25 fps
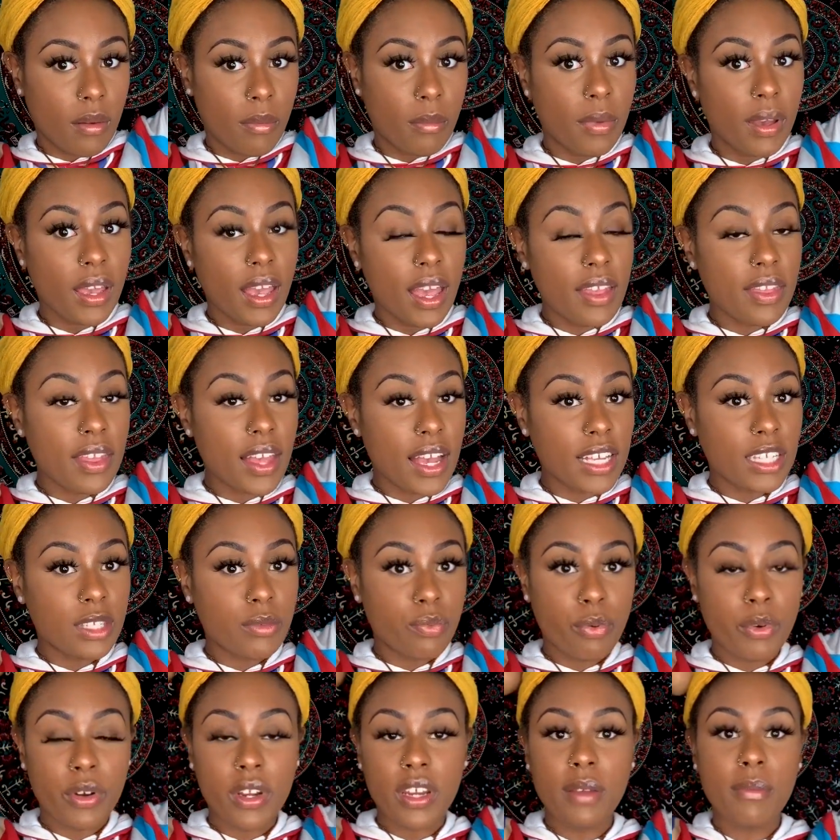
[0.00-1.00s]
But yeah, that's
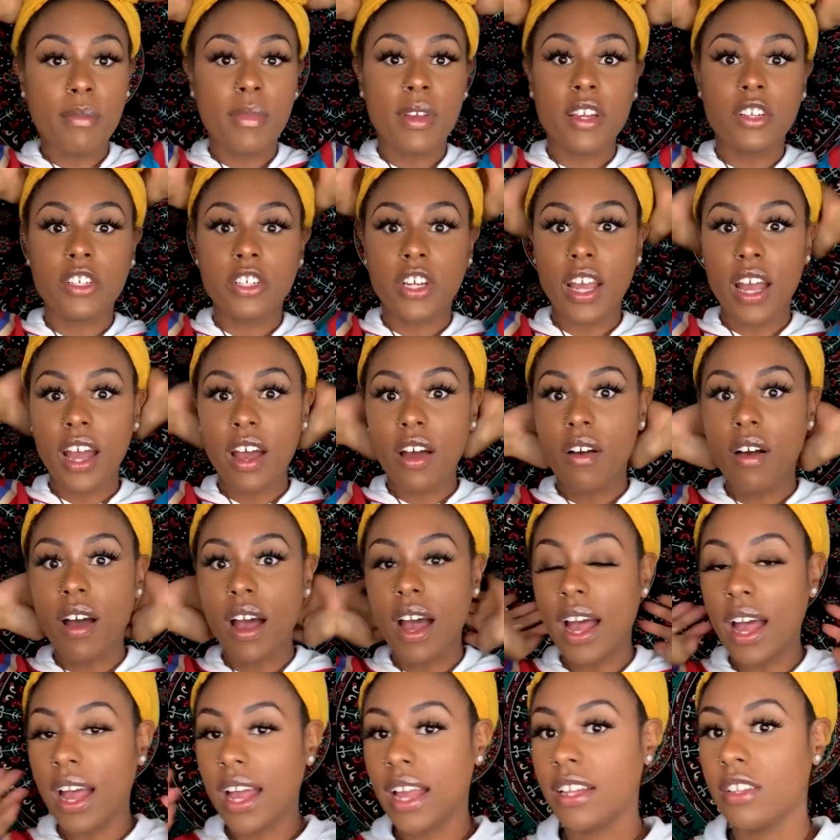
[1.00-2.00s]
pretty much how
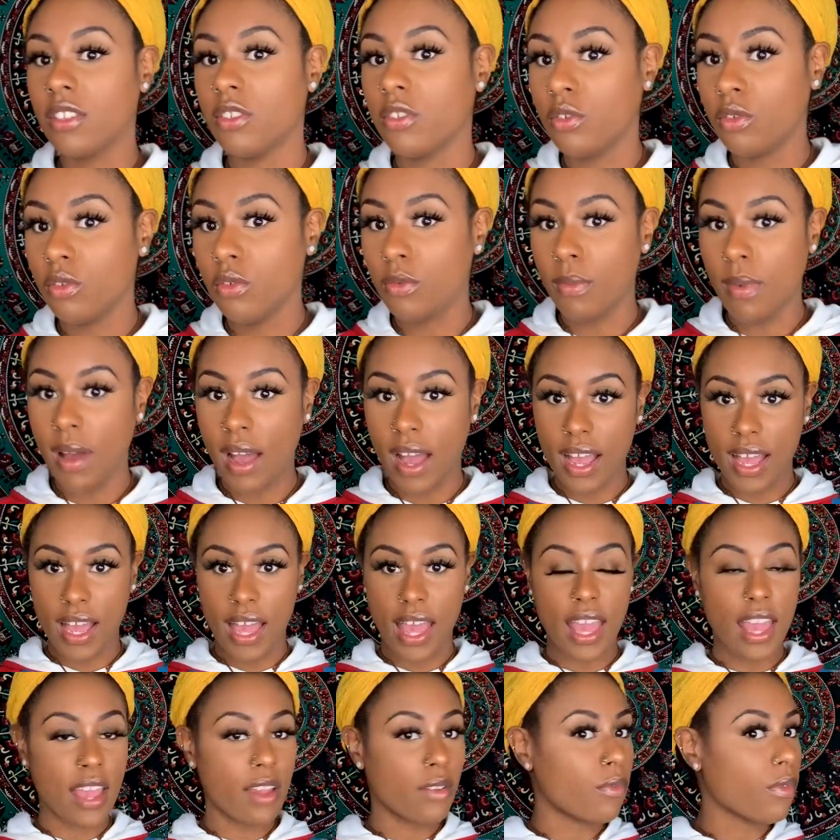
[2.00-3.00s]
I do my
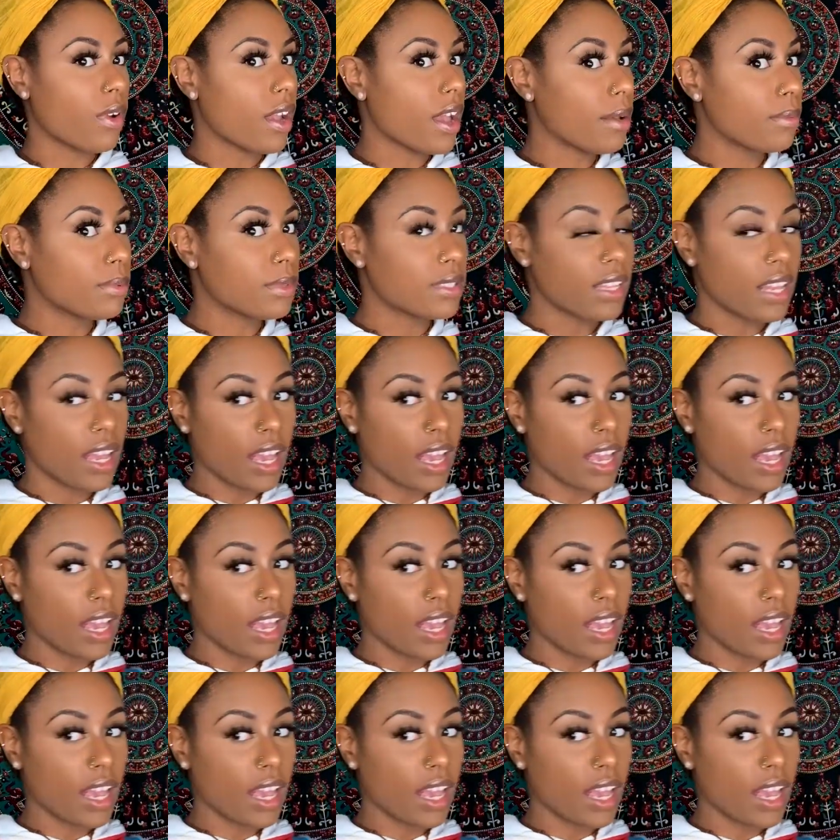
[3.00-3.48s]
head wraps.